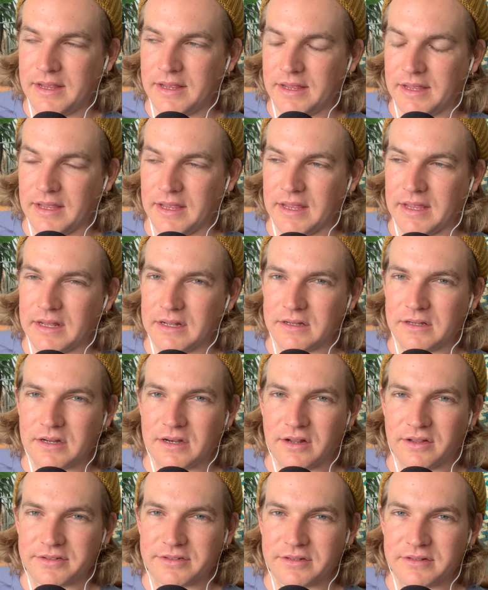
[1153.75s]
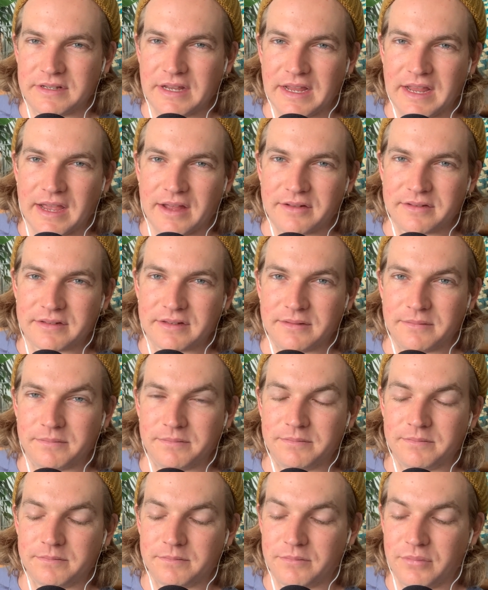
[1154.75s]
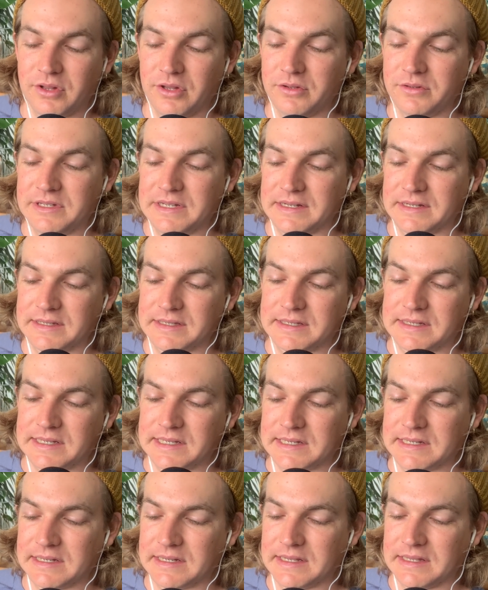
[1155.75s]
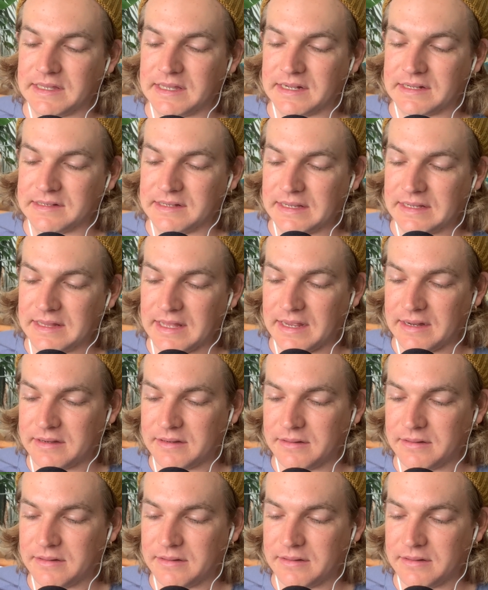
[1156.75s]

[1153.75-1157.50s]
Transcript: and could also take out some pollutants and things like that.